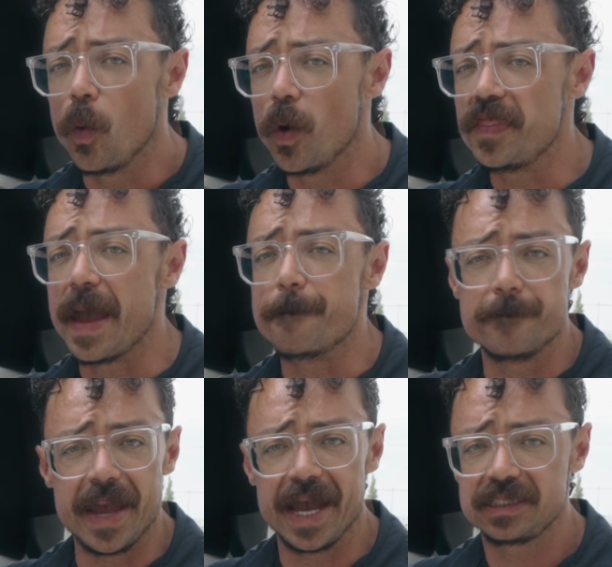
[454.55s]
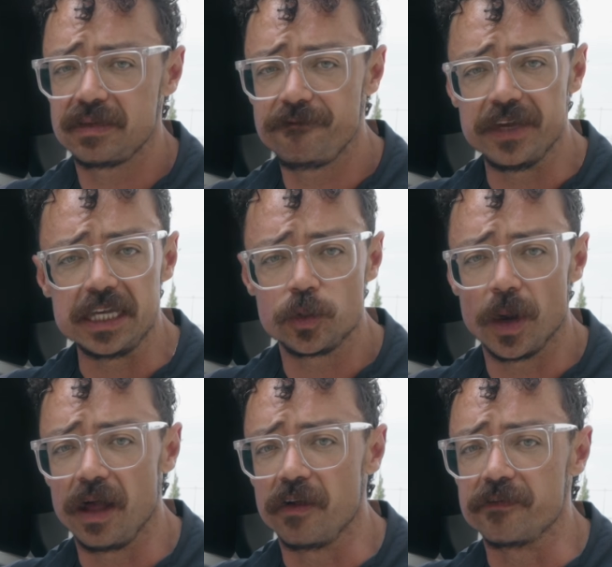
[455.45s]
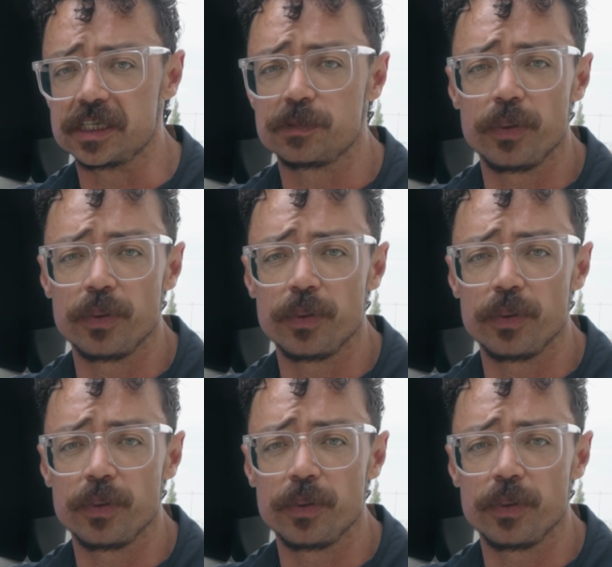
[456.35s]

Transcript: when that massive V12 is